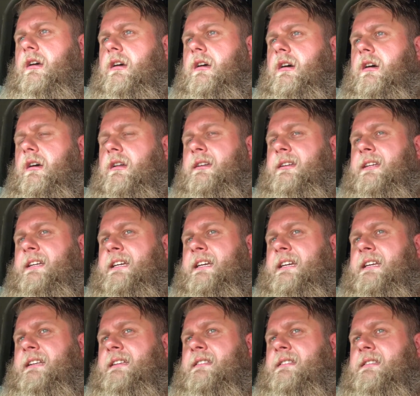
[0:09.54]
I
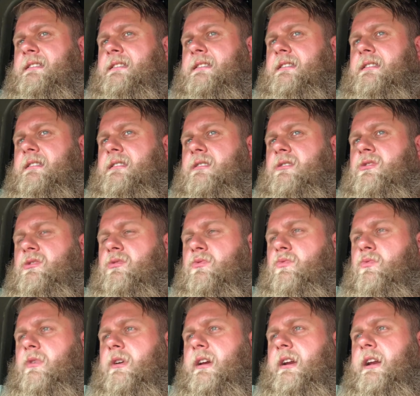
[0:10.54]
need to
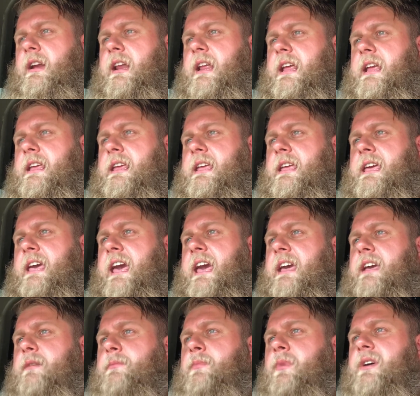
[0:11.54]
really
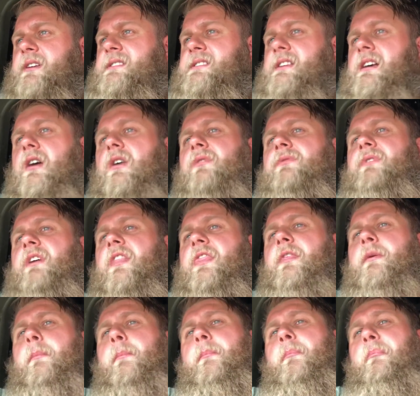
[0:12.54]
kick myself up
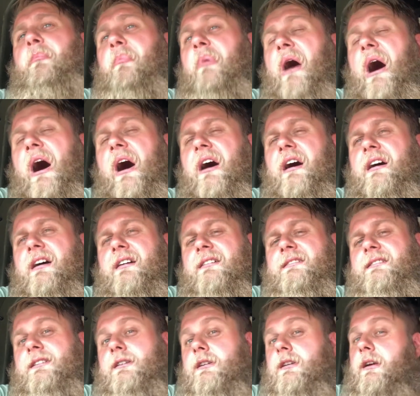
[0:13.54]
the butt
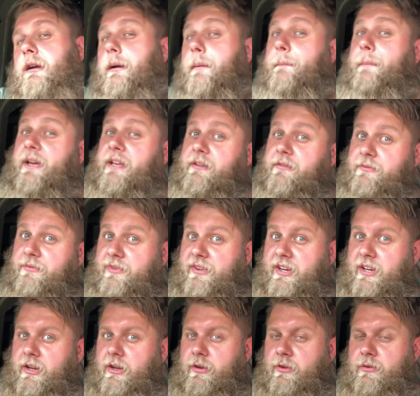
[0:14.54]
and make
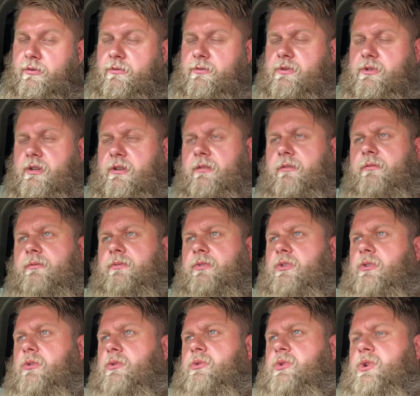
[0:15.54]
videos for
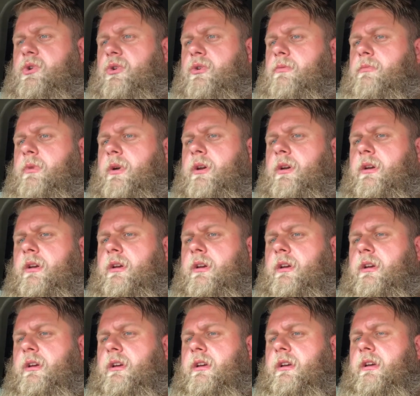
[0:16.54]
YouTube
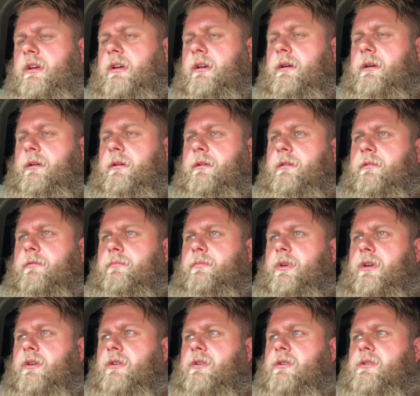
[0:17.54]

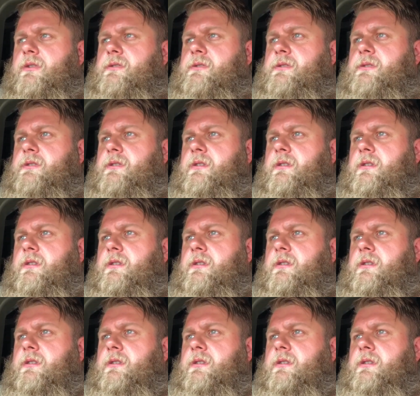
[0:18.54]
because